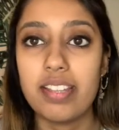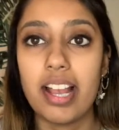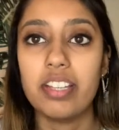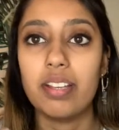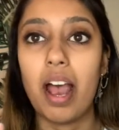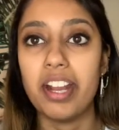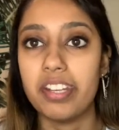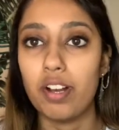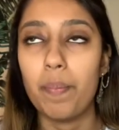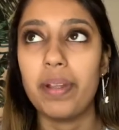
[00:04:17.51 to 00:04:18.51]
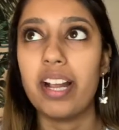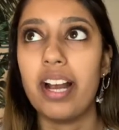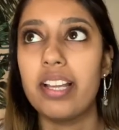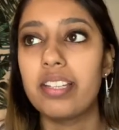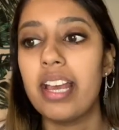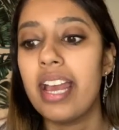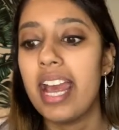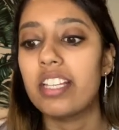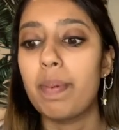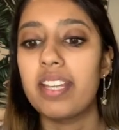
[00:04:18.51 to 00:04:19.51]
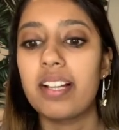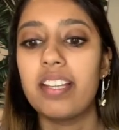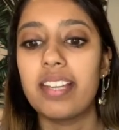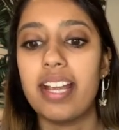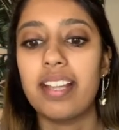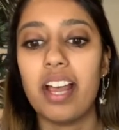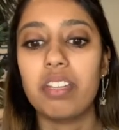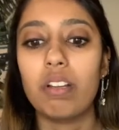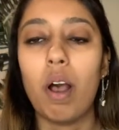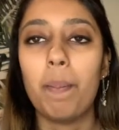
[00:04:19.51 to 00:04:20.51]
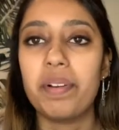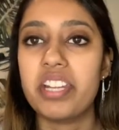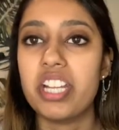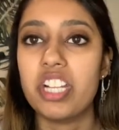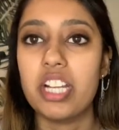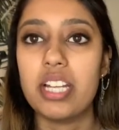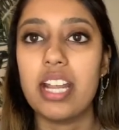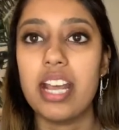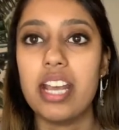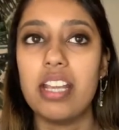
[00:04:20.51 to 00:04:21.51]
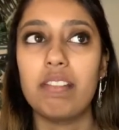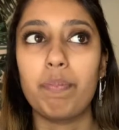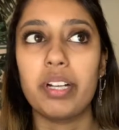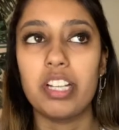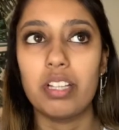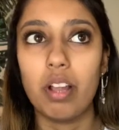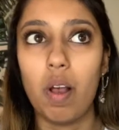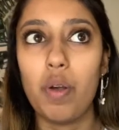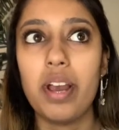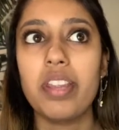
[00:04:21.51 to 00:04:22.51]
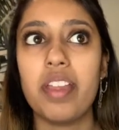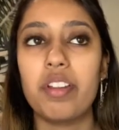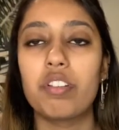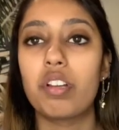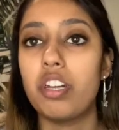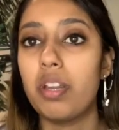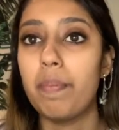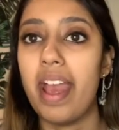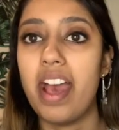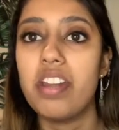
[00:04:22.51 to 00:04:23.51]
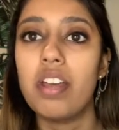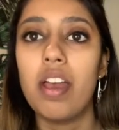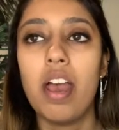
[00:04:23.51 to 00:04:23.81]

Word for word: that's ideal, because it's basically saying that the competition is pretty low and that there's good demand